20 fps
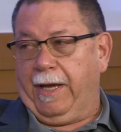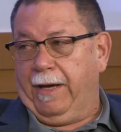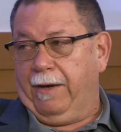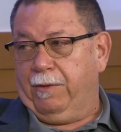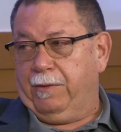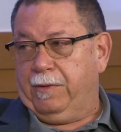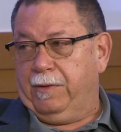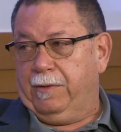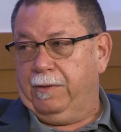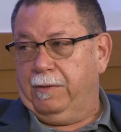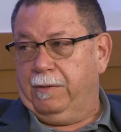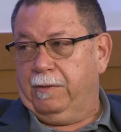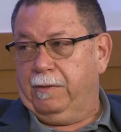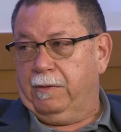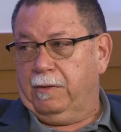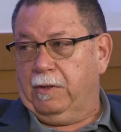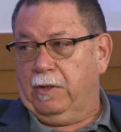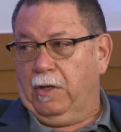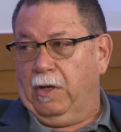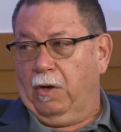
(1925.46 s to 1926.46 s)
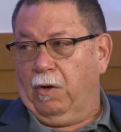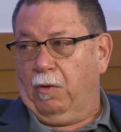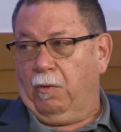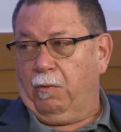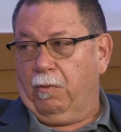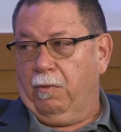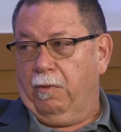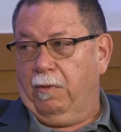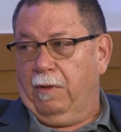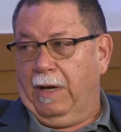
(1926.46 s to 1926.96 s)
out.
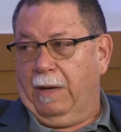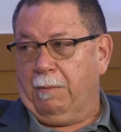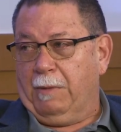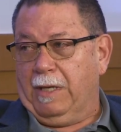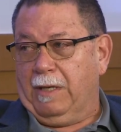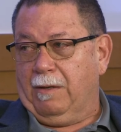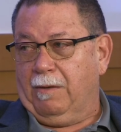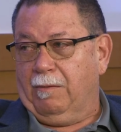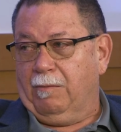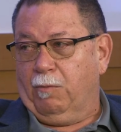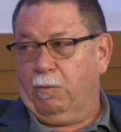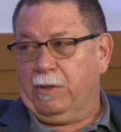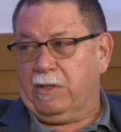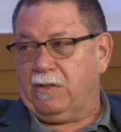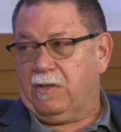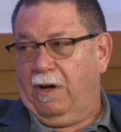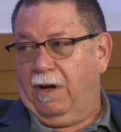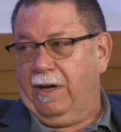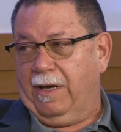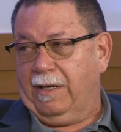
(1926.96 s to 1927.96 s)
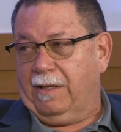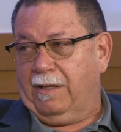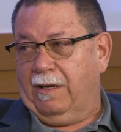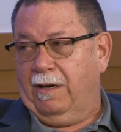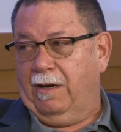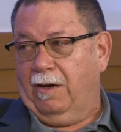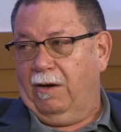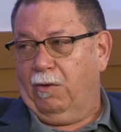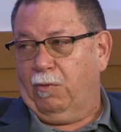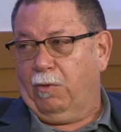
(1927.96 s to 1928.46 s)
We saw it at the
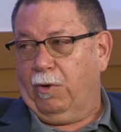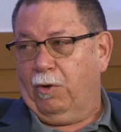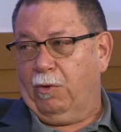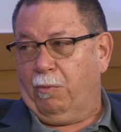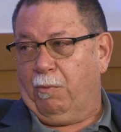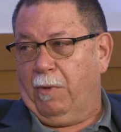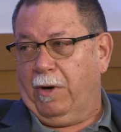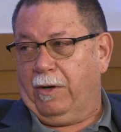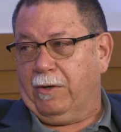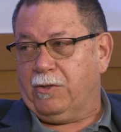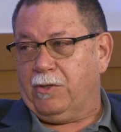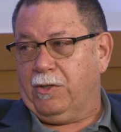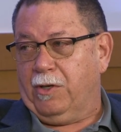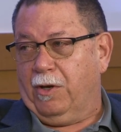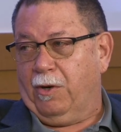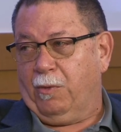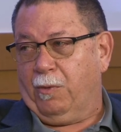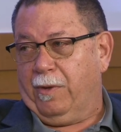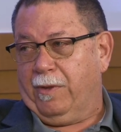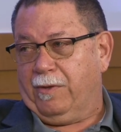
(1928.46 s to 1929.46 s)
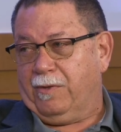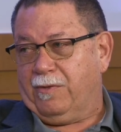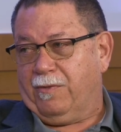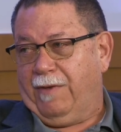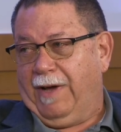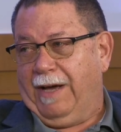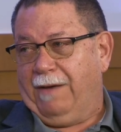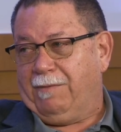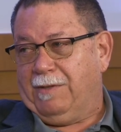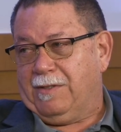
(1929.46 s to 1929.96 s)
Hall Road March, where there's
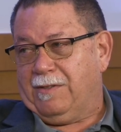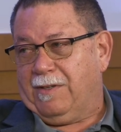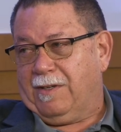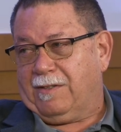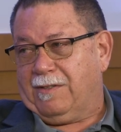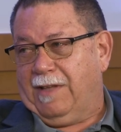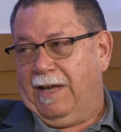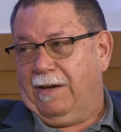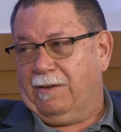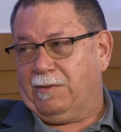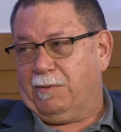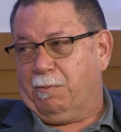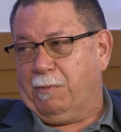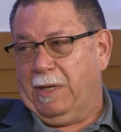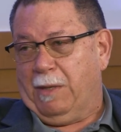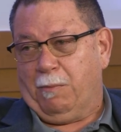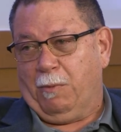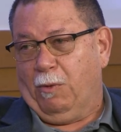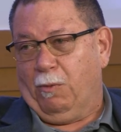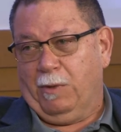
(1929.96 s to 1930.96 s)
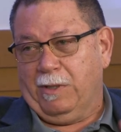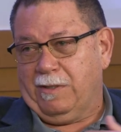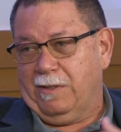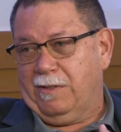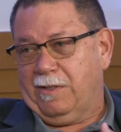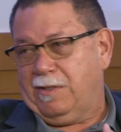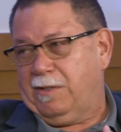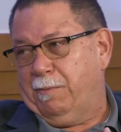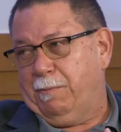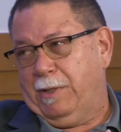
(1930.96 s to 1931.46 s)
5,000 to 6,000 people. It
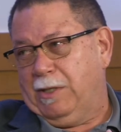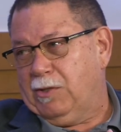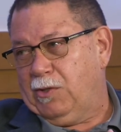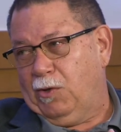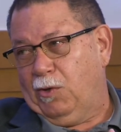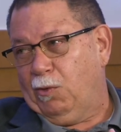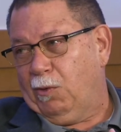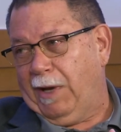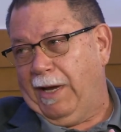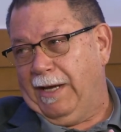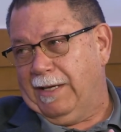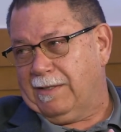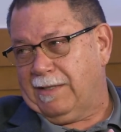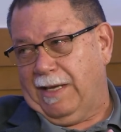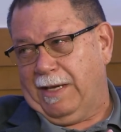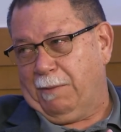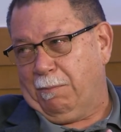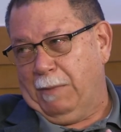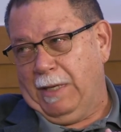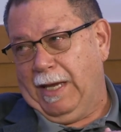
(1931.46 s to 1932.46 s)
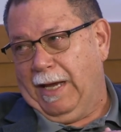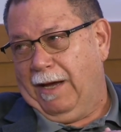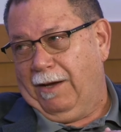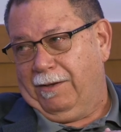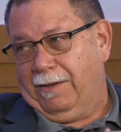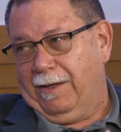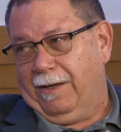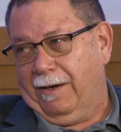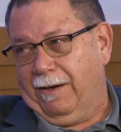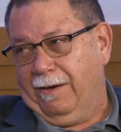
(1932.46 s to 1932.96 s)
wasn't just a bunch of old guys like me
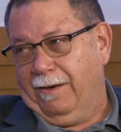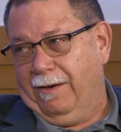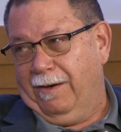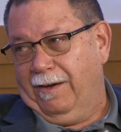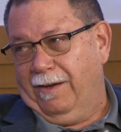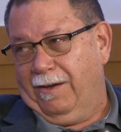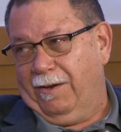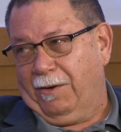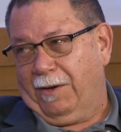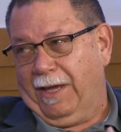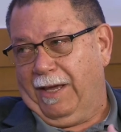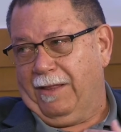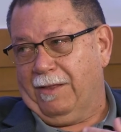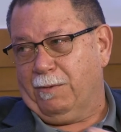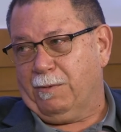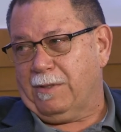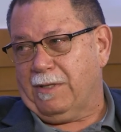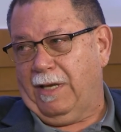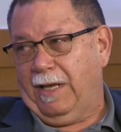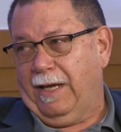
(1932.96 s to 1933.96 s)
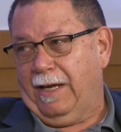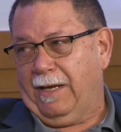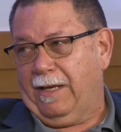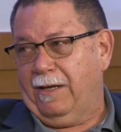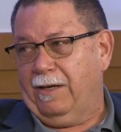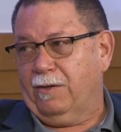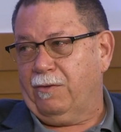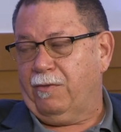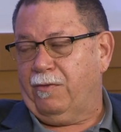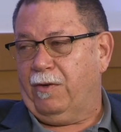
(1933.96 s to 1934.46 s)
out there. Okay, there was a lot of
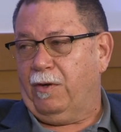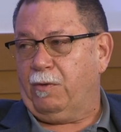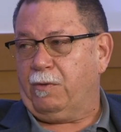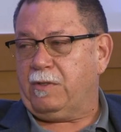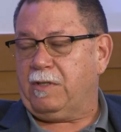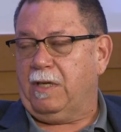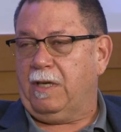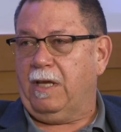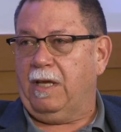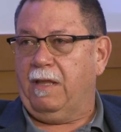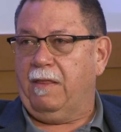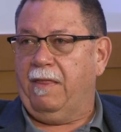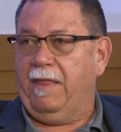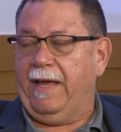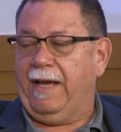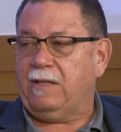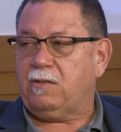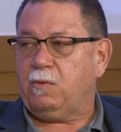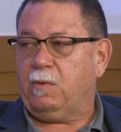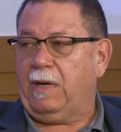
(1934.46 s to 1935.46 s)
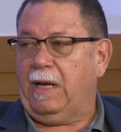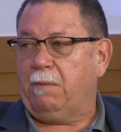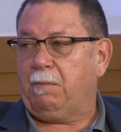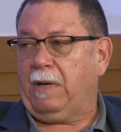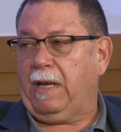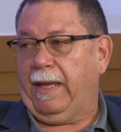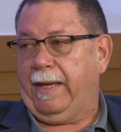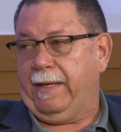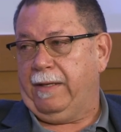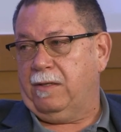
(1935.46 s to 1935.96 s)
young folks, and that's what I'm
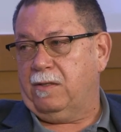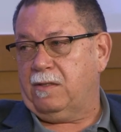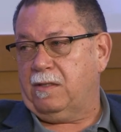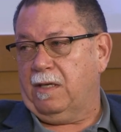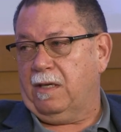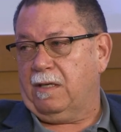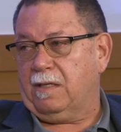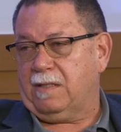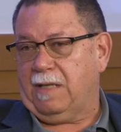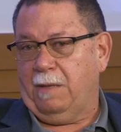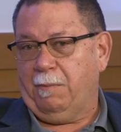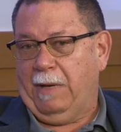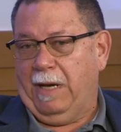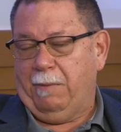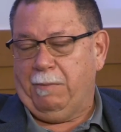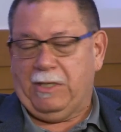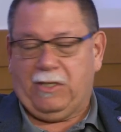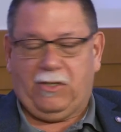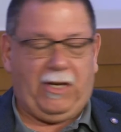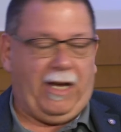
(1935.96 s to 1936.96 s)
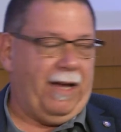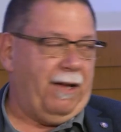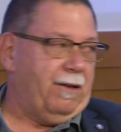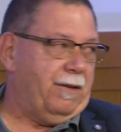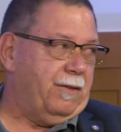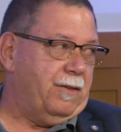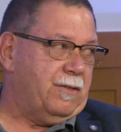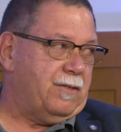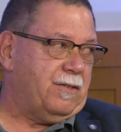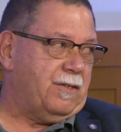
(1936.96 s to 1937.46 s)
glad to see, because I'm a child
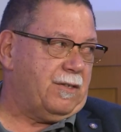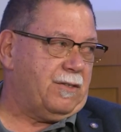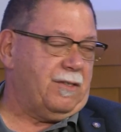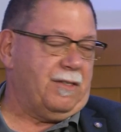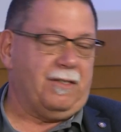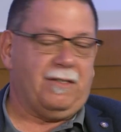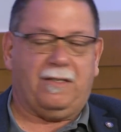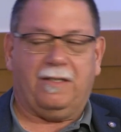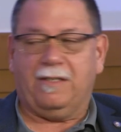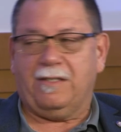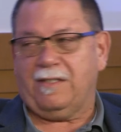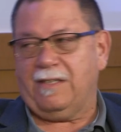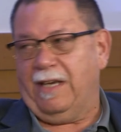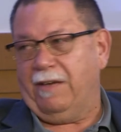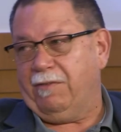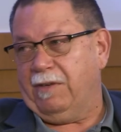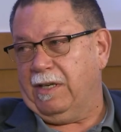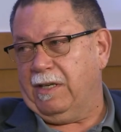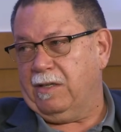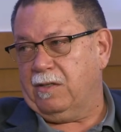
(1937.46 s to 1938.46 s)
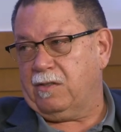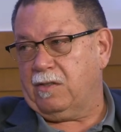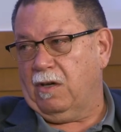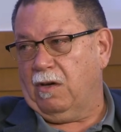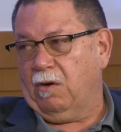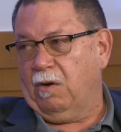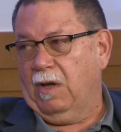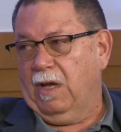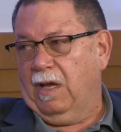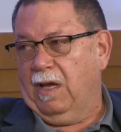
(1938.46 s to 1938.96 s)
of the 60s and the 70s, so